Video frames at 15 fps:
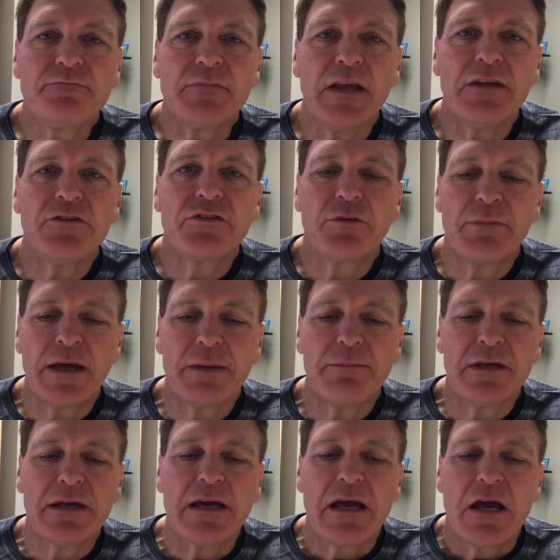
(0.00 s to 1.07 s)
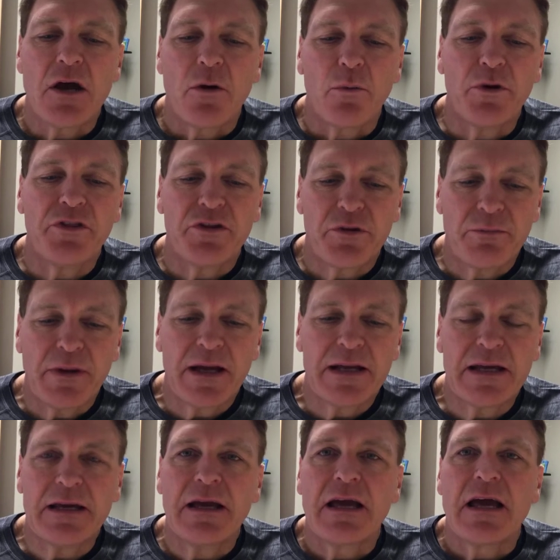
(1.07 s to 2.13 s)
And so maybe with your
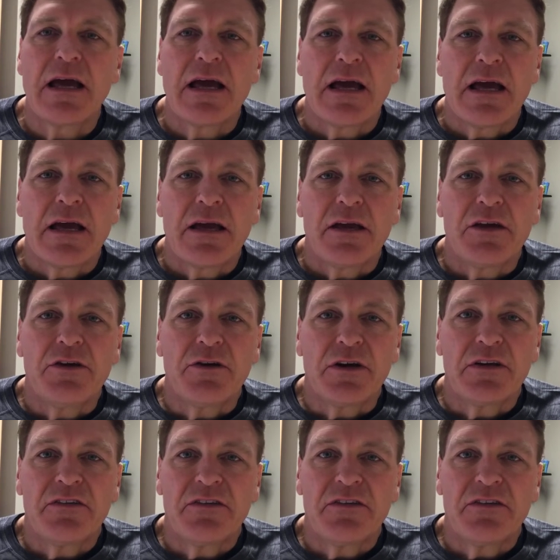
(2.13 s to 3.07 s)
money, you could